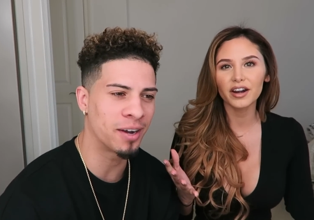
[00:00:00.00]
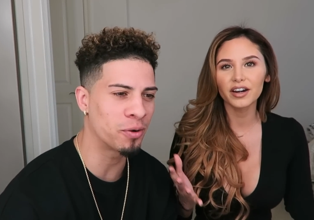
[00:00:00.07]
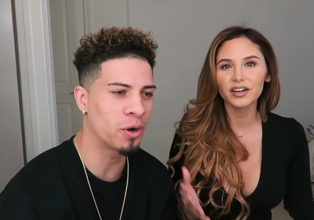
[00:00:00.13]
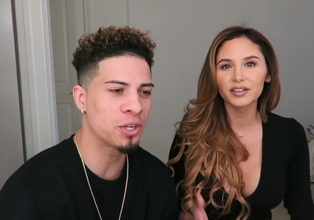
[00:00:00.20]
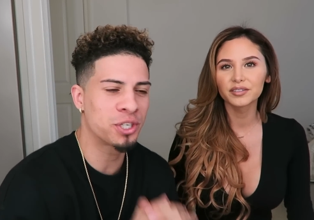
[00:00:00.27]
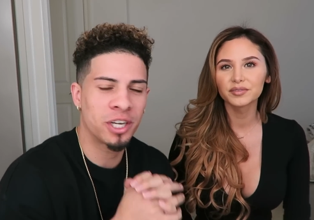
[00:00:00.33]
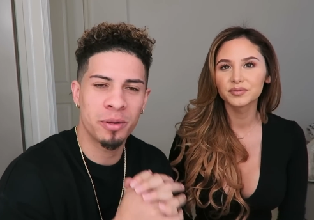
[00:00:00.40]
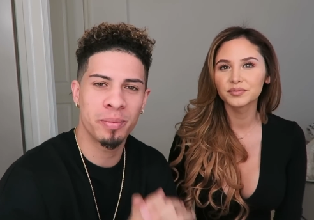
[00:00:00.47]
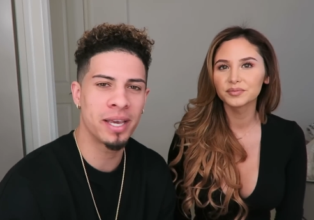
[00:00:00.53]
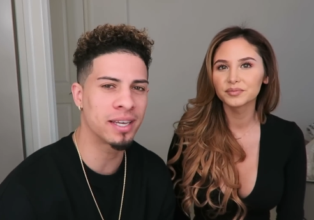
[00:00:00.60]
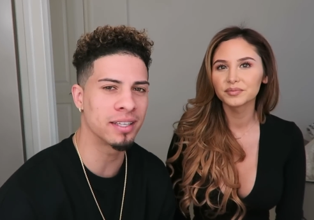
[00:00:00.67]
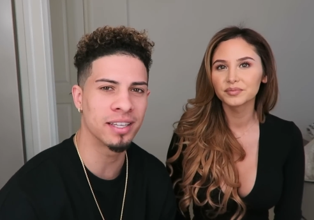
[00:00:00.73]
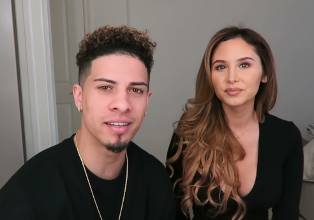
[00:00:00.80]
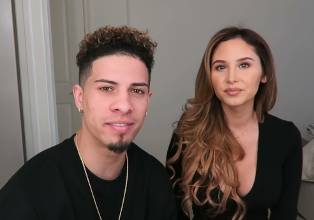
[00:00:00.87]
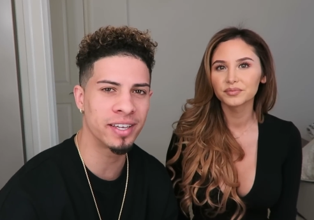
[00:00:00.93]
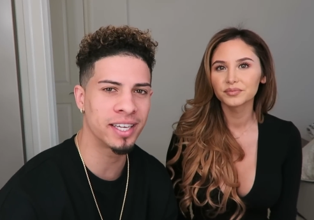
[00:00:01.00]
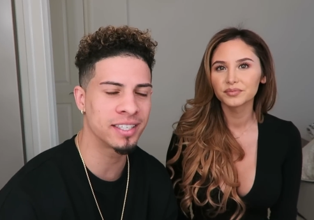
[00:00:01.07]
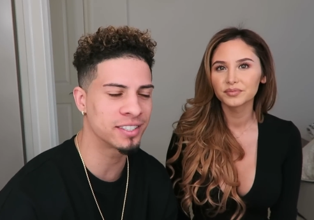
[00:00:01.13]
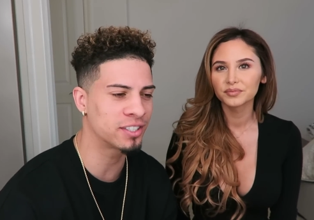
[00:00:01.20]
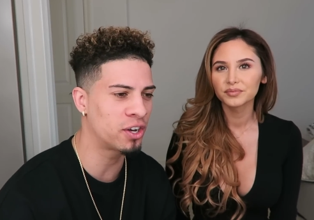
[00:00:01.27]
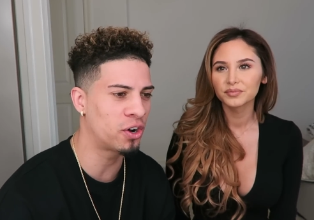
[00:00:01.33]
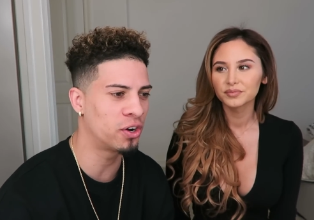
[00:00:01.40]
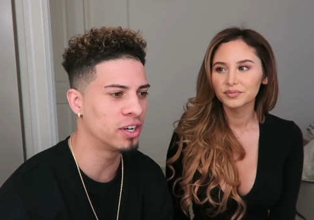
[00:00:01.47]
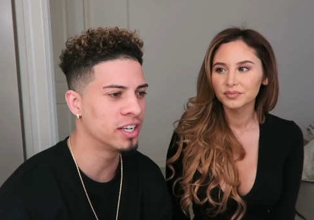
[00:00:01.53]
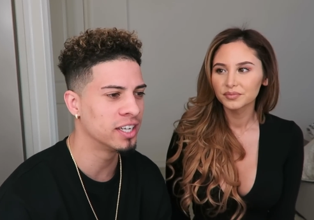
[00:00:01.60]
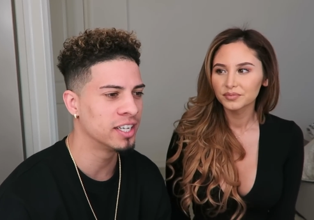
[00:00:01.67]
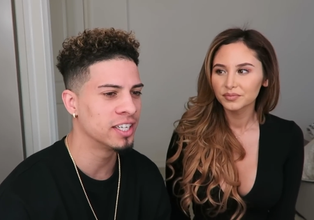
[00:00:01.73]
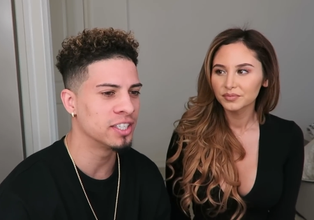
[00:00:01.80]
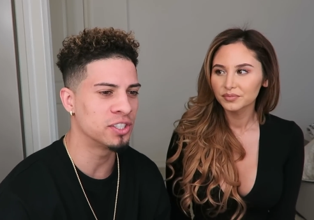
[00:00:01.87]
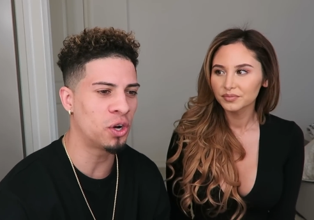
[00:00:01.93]
Speaker 1: Yeah, we're all trying to make a living.
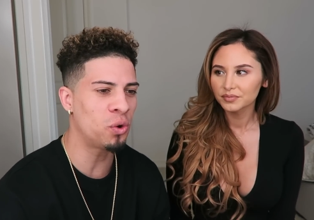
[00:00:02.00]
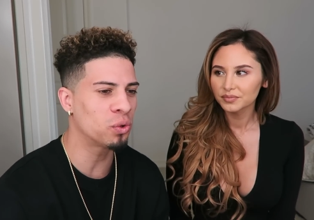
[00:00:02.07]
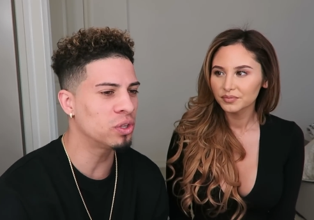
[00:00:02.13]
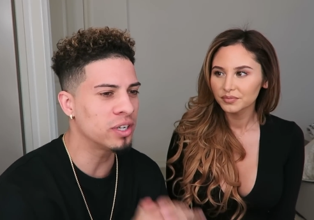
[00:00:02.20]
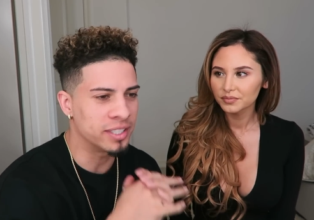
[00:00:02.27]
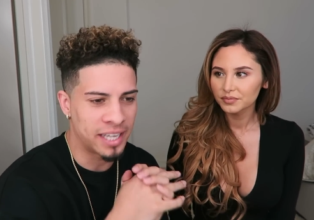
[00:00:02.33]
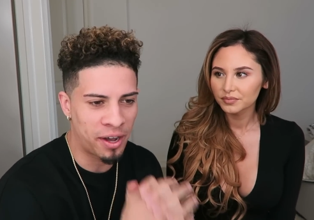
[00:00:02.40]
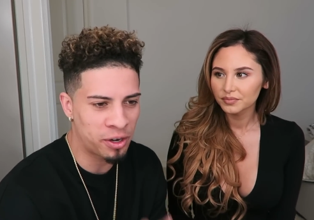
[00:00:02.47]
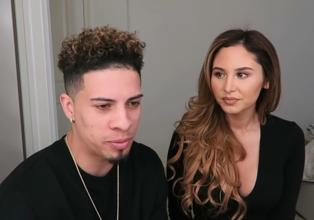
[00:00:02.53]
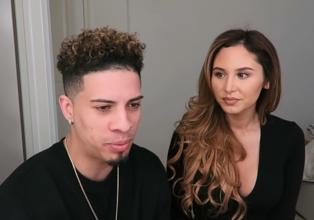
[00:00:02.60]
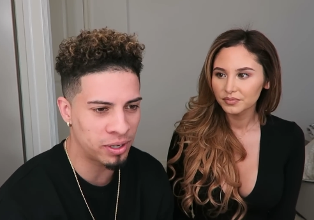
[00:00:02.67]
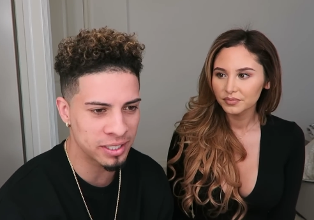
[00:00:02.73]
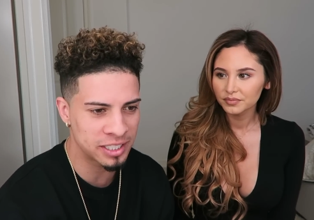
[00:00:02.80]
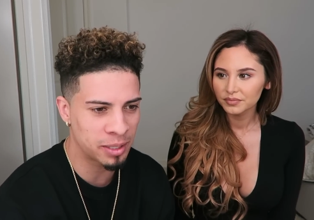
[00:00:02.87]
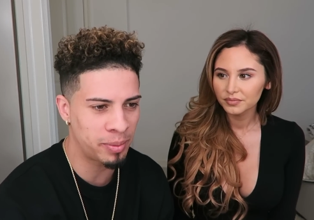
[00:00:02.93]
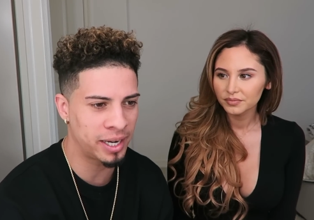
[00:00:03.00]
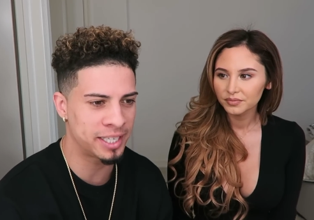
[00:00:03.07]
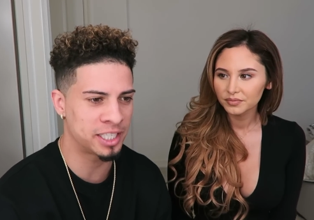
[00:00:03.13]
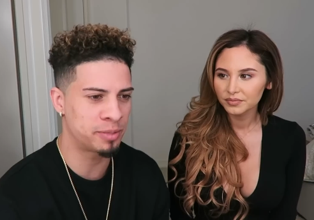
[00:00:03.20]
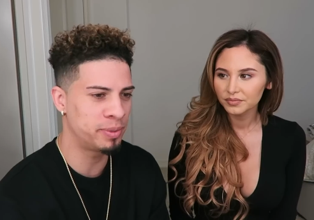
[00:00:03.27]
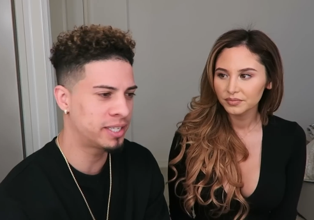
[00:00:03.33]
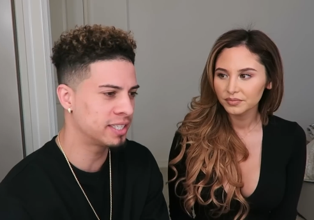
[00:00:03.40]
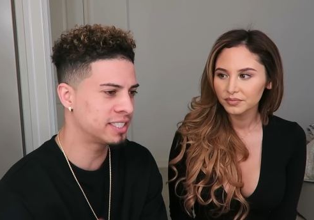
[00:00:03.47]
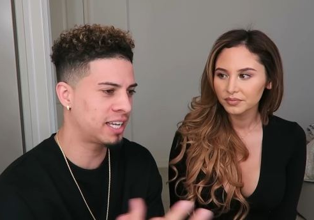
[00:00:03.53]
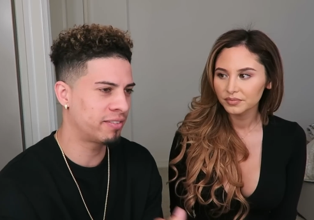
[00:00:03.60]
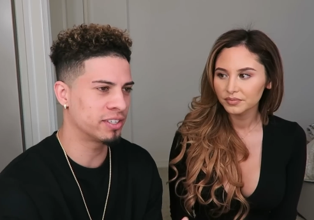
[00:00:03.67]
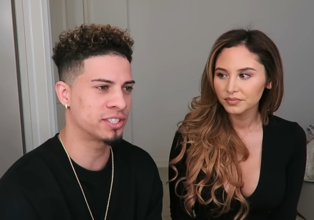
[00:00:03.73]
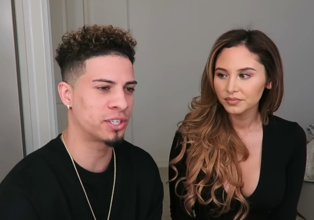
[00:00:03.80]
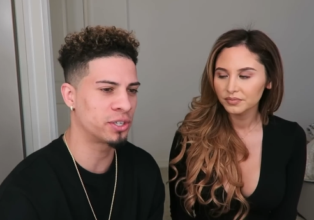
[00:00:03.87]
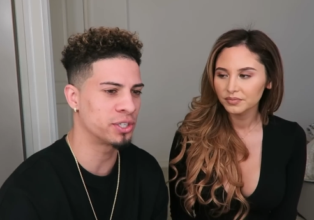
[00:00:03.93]
So don't look down upon somebody just because
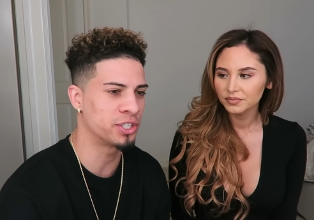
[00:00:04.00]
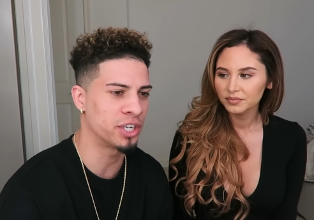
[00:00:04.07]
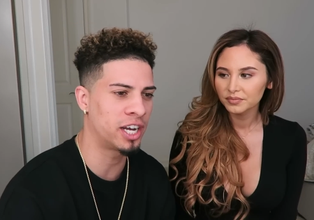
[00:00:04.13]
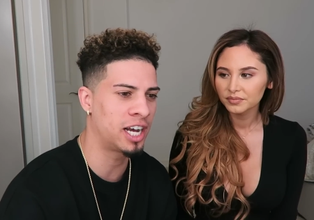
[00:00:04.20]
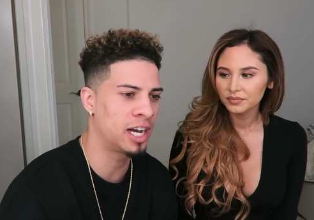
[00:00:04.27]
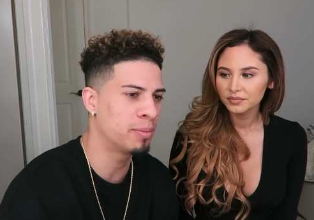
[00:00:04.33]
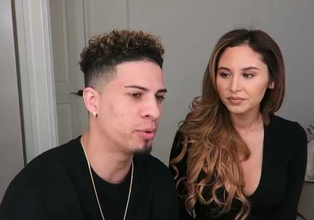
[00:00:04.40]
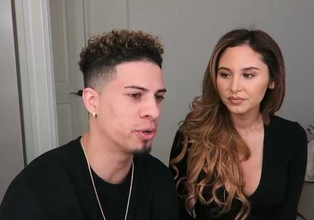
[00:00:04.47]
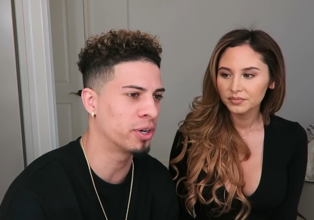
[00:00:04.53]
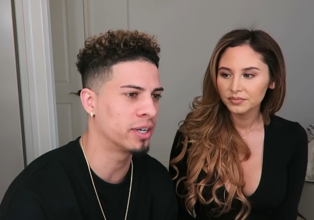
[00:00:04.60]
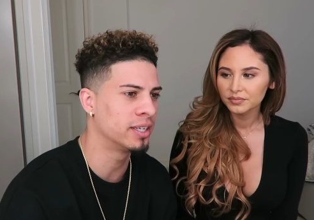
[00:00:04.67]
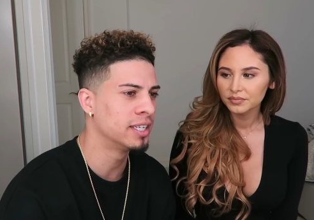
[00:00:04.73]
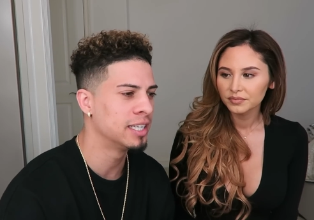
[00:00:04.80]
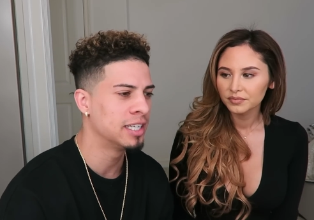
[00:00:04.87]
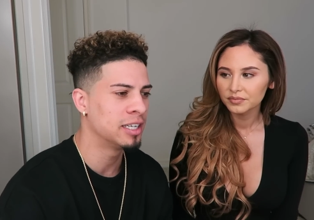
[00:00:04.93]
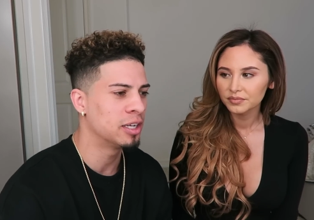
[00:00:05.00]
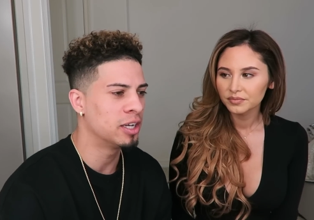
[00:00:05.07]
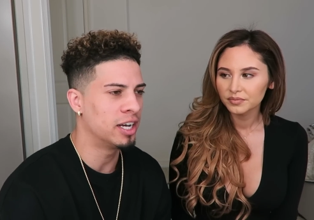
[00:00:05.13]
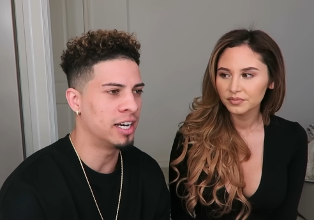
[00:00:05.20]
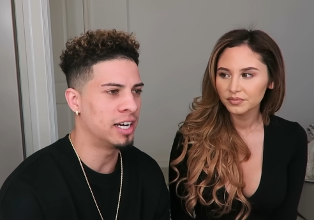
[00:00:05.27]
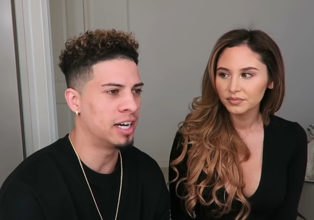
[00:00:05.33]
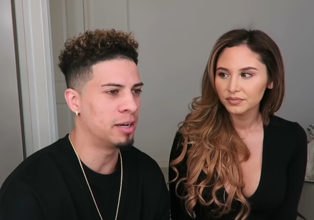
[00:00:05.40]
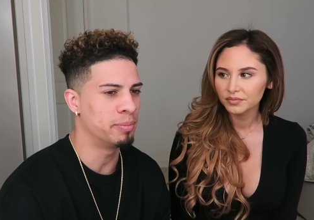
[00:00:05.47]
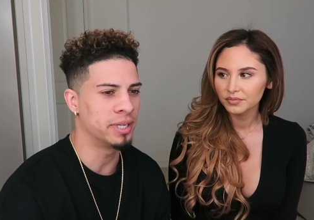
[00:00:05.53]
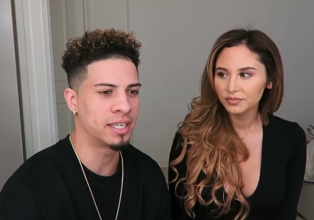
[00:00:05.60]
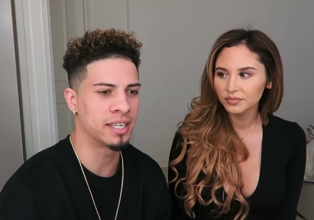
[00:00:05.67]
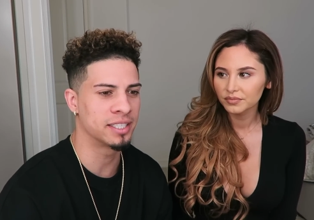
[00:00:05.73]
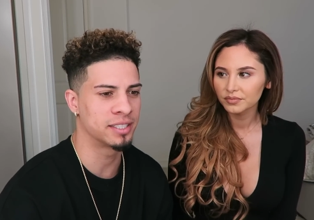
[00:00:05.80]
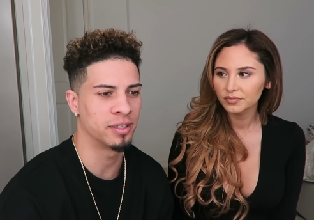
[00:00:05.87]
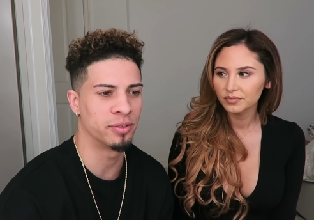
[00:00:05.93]
they have a certain job or uh,
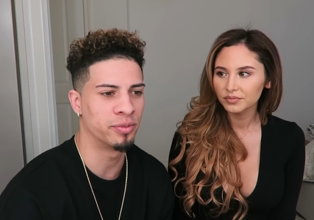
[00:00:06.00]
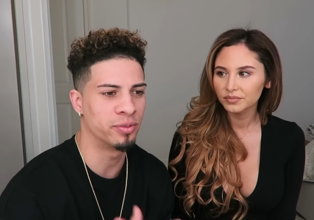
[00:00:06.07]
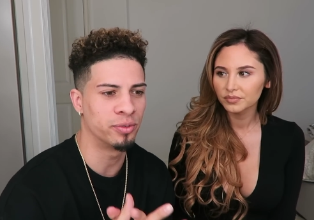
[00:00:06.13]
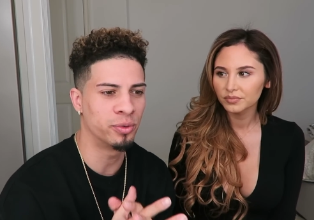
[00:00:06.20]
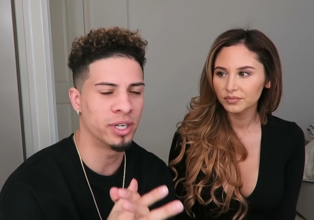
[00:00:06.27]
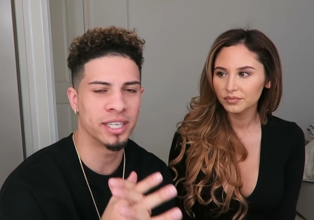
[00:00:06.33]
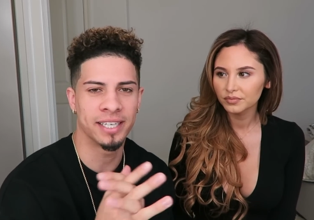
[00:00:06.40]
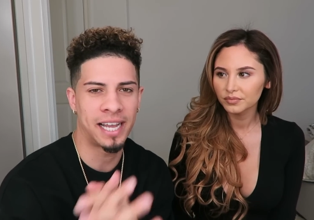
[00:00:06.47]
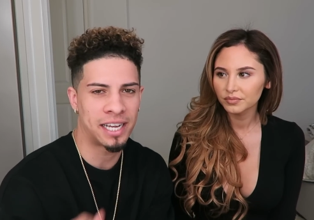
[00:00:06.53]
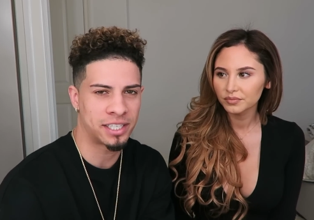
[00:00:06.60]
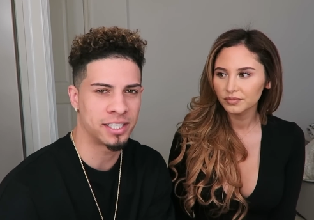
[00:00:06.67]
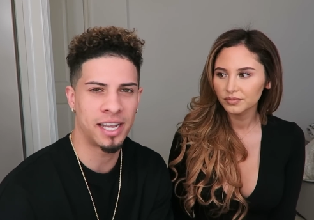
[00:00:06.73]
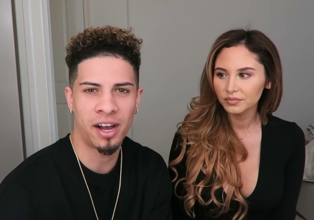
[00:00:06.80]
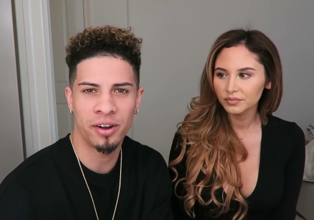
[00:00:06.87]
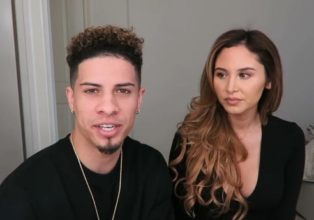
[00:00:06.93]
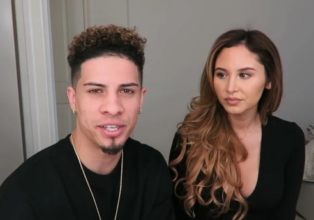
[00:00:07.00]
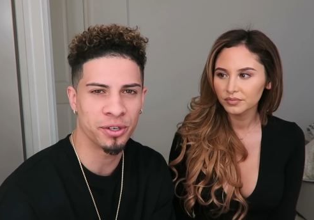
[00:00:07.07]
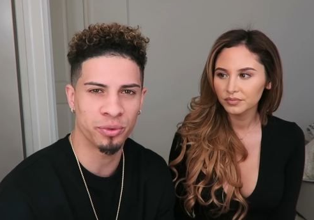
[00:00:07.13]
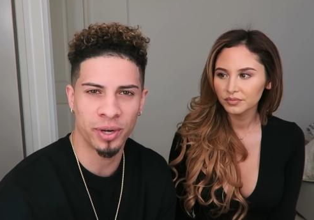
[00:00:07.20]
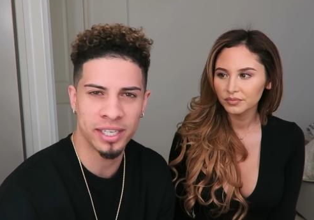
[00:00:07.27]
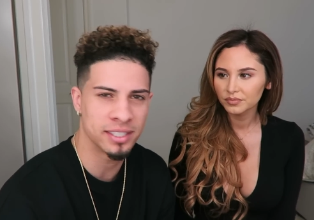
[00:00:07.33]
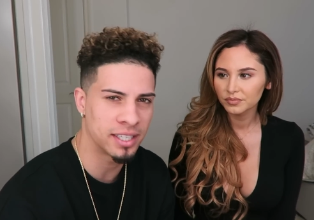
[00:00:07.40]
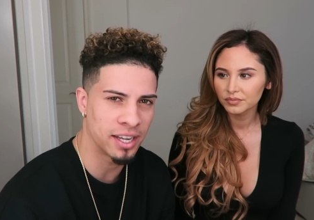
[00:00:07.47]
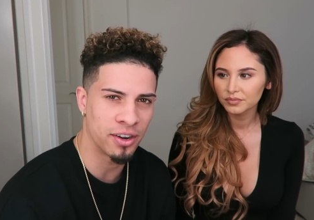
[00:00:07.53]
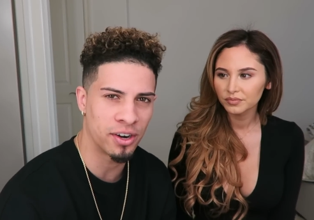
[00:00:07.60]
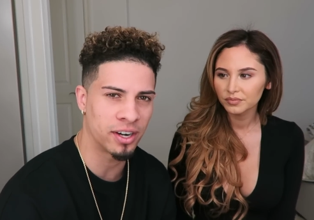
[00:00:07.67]
because of what nationality or race they